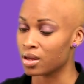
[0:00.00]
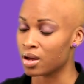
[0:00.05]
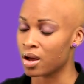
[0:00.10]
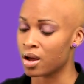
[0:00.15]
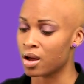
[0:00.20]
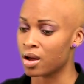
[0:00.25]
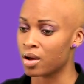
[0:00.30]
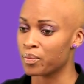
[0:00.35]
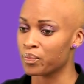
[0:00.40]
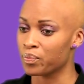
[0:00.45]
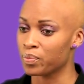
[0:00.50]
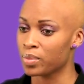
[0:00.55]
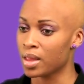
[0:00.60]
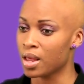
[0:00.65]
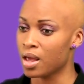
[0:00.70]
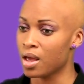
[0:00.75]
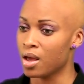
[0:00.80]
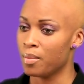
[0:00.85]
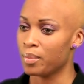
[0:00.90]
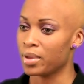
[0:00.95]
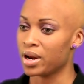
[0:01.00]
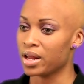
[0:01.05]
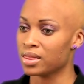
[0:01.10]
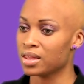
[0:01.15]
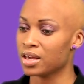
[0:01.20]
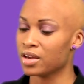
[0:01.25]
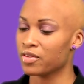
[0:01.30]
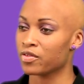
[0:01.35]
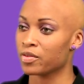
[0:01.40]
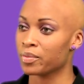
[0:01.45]
Um, but I
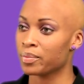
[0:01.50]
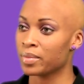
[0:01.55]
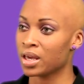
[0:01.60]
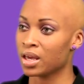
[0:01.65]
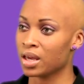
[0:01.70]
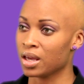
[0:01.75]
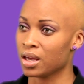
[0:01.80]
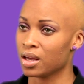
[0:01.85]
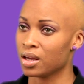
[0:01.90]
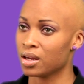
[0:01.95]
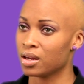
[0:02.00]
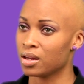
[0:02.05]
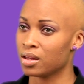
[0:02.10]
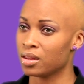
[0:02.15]
think for me,